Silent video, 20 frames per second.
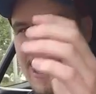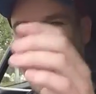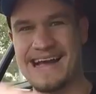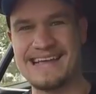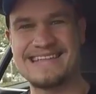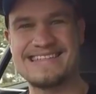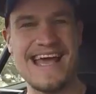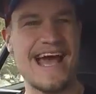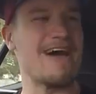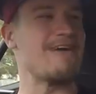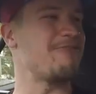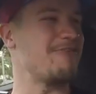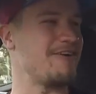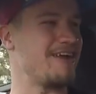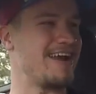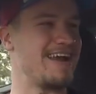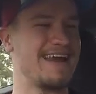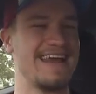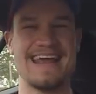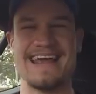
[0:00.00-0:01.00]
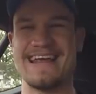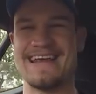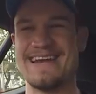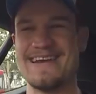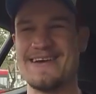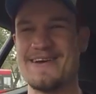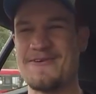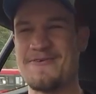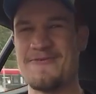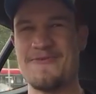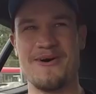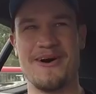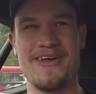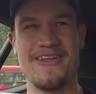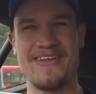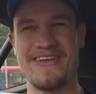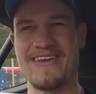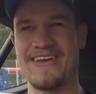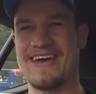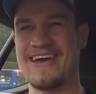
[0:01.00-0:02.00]
I definitely
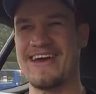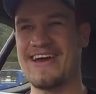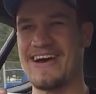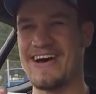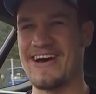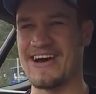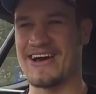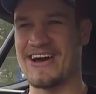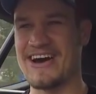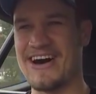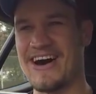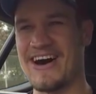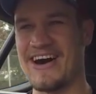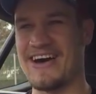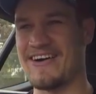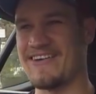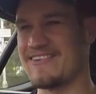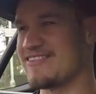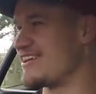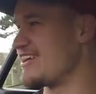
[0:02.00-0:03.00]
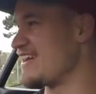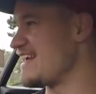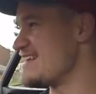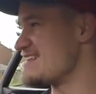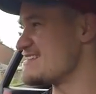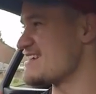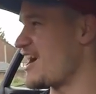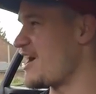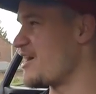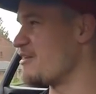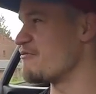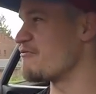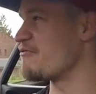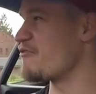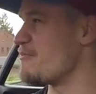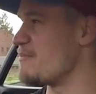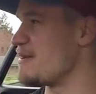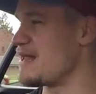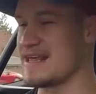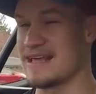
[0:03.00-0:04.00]
want a car that is
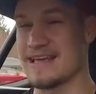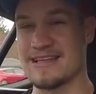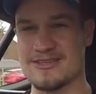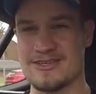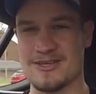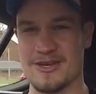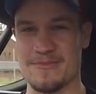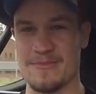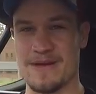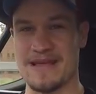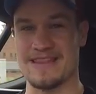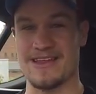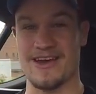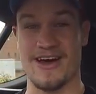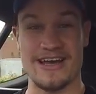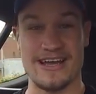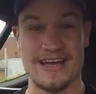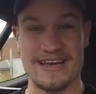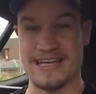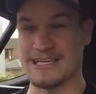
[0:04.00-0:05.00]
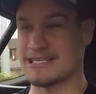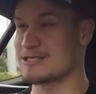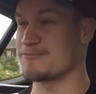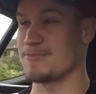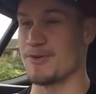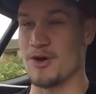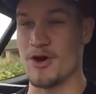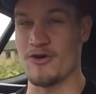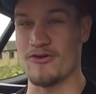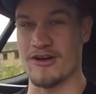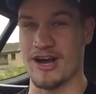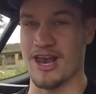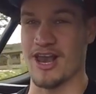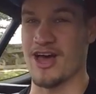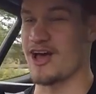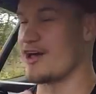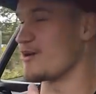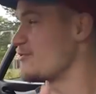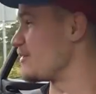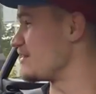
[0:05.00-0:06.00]
unfamiliar to me, that I can explore and
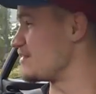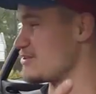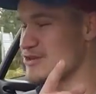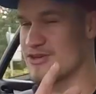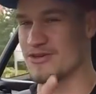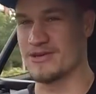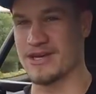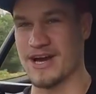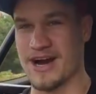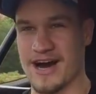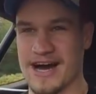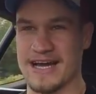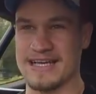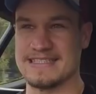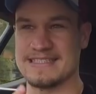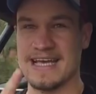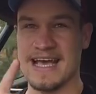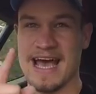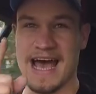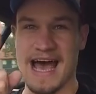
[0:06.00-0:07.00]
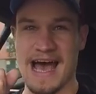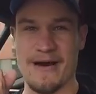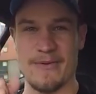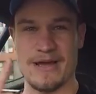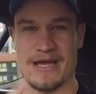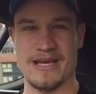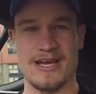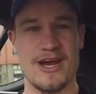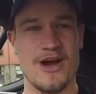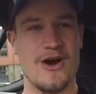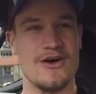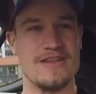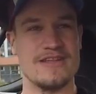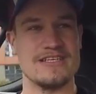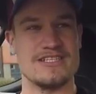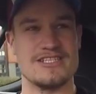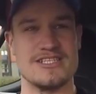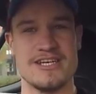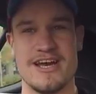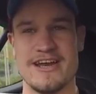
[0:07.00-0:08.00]
learn with you guys, and we can go on
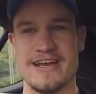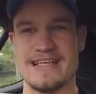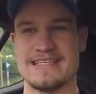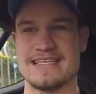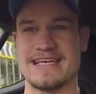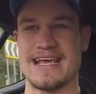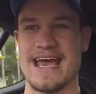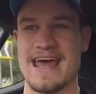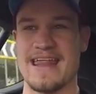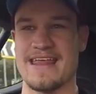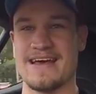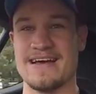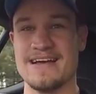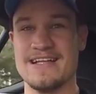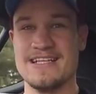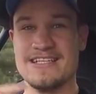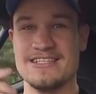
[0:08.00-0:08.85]
this journey together.